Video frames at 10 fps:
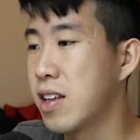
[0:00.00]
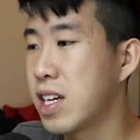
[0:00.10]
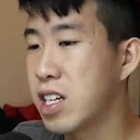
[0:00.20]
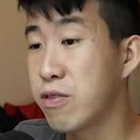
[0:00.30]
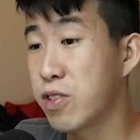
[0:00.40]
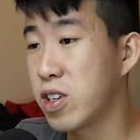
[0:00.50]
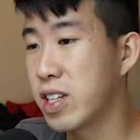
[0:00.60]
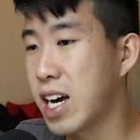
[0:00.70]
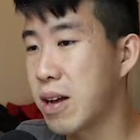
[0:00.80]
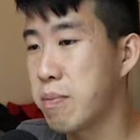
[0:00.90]
They did feel
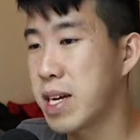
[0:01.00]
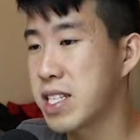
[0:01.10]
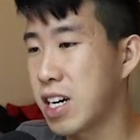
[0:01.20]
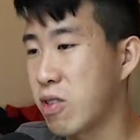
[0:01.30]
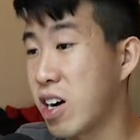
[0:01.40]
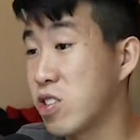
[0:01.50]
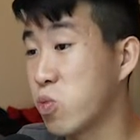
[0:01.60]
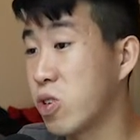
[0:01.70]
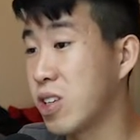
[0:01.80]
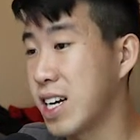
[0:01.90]
that bedside rounds
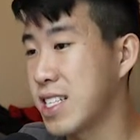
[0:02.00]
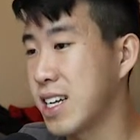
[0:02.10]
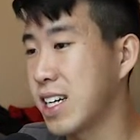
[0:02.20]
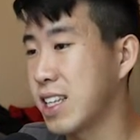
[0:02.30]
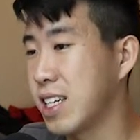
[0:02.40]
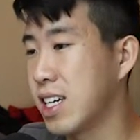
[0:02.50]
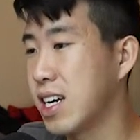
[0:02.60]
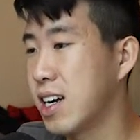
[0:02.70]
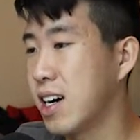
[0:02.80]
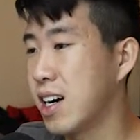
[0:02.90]
were less likely
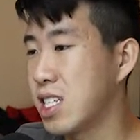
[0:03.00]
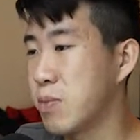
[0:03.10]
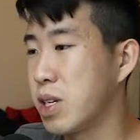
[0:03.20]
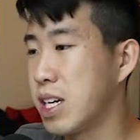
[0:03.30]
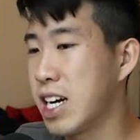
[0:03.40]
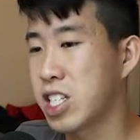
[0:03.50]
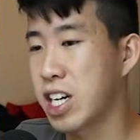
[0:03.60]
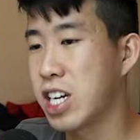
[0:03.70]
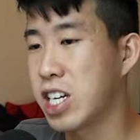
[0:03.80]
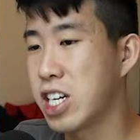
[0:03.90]
uh, to be educational,